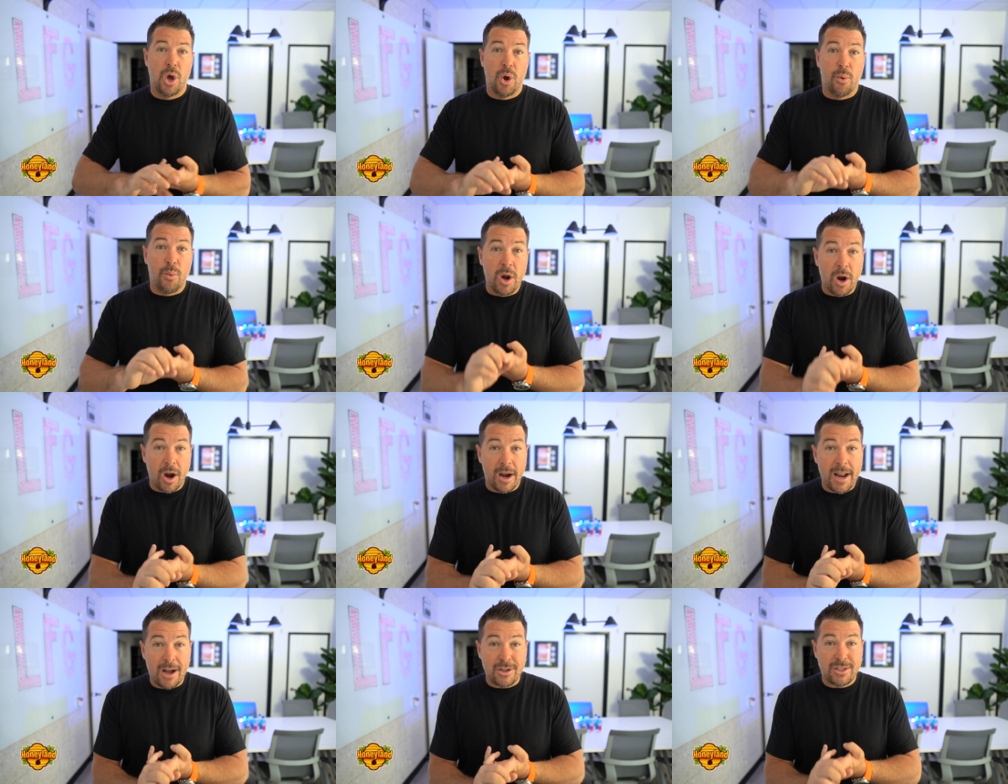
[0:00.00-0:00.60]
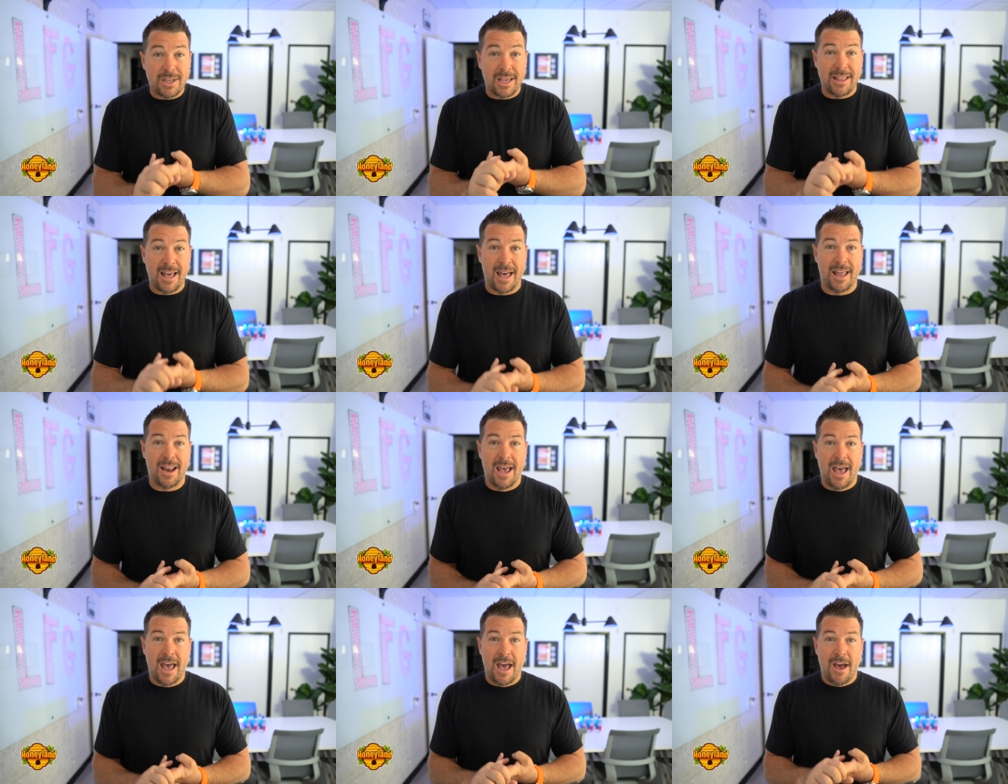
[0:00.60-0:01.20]
We are announcing
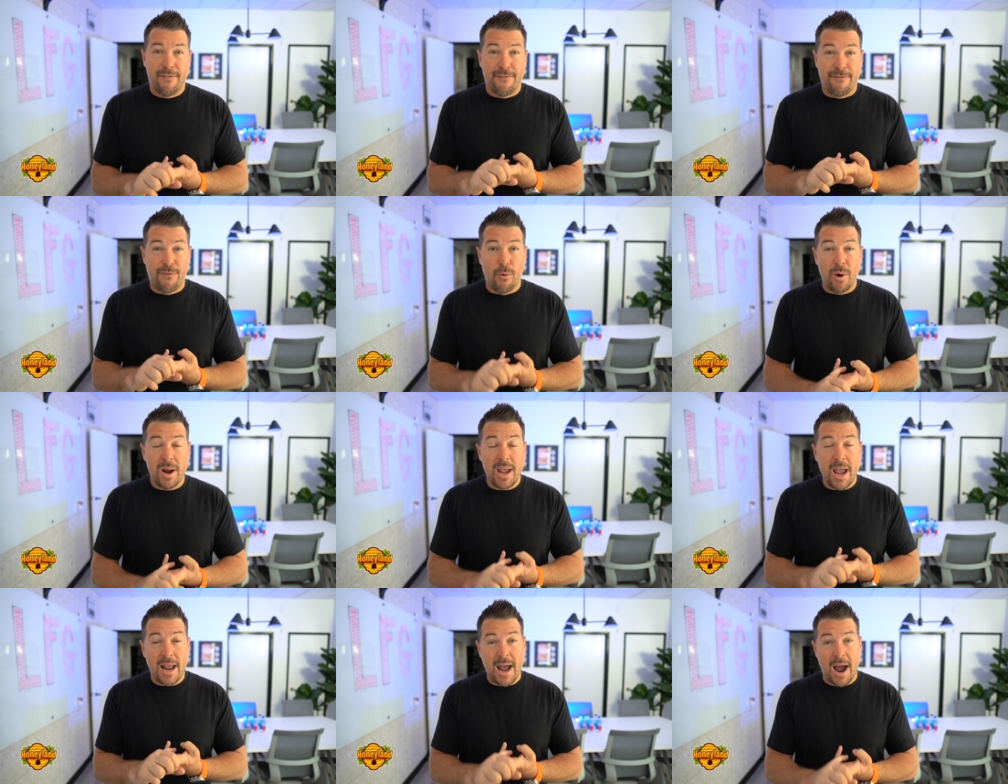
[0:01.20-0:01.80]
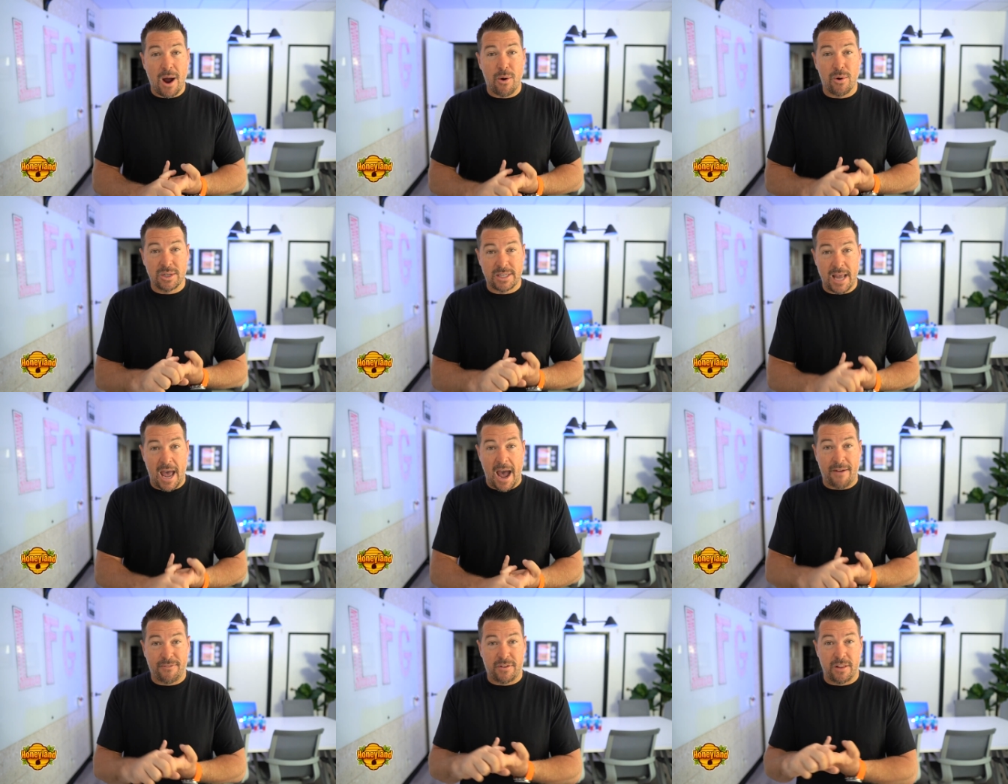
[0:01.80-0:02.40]
that 48 hours
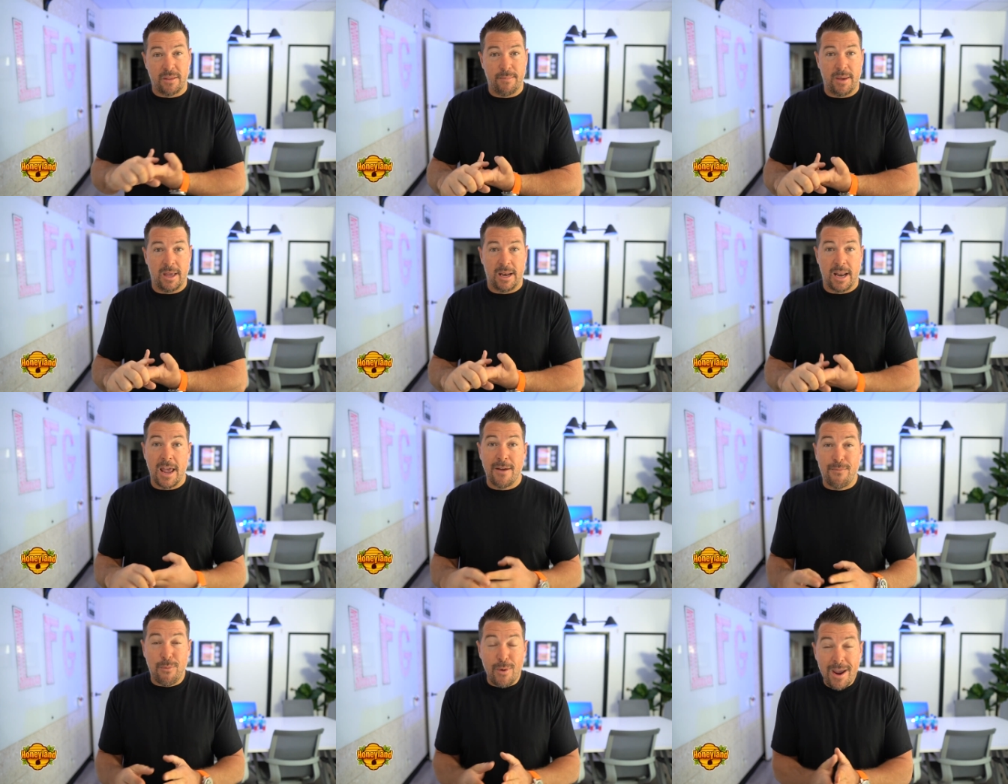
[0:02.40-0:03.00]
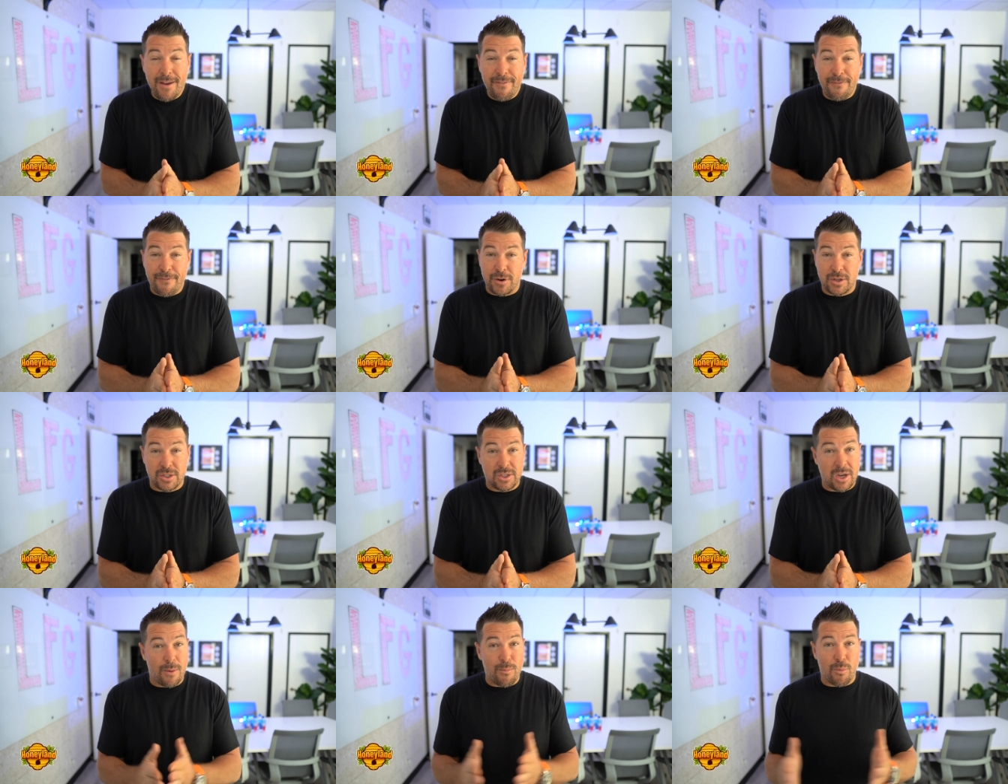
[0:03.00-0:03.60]
after the mint, if we, for
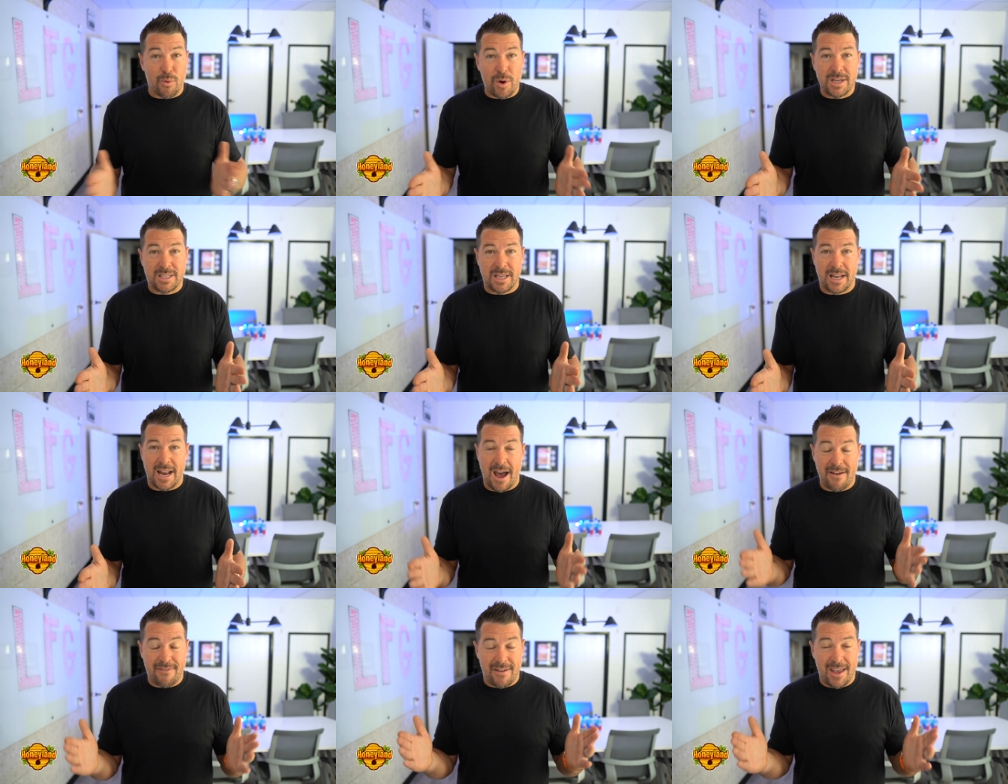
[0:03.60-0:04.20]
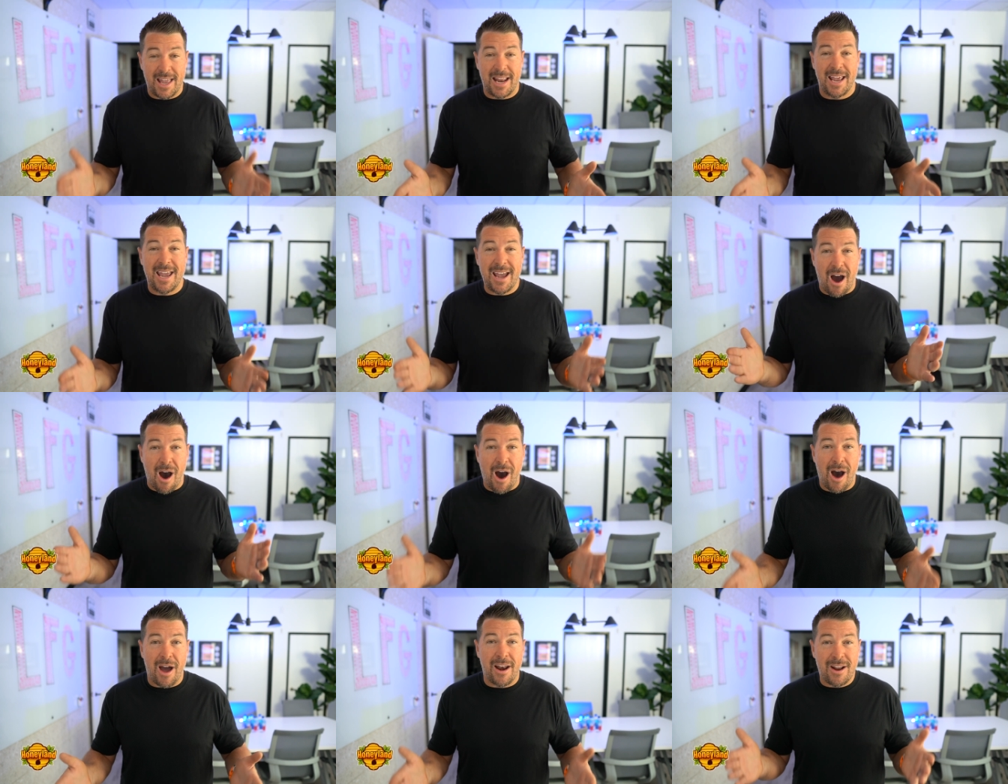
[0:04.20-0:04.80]
some reason, have any
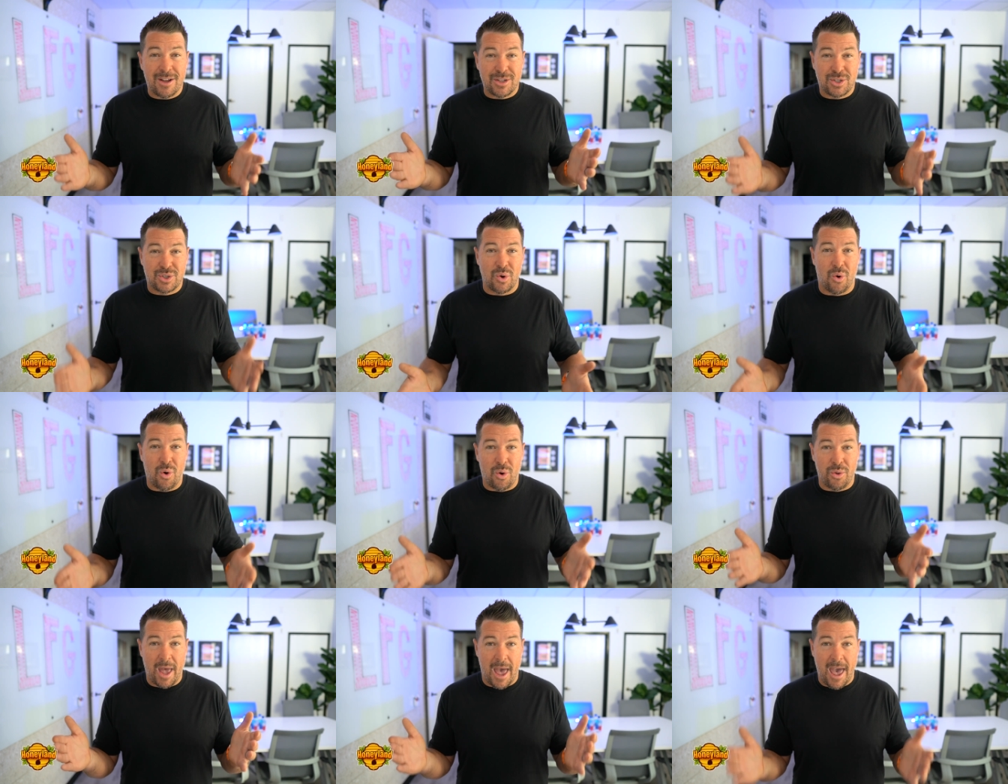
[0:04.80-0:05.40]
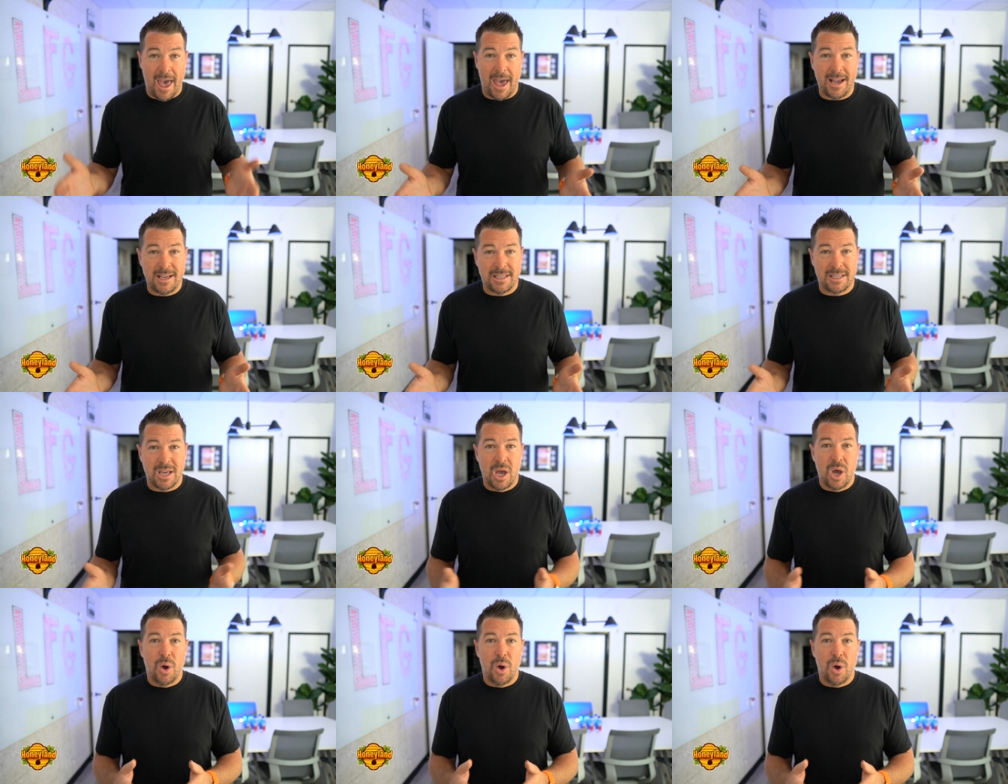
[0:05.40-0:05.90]
unsold eggs,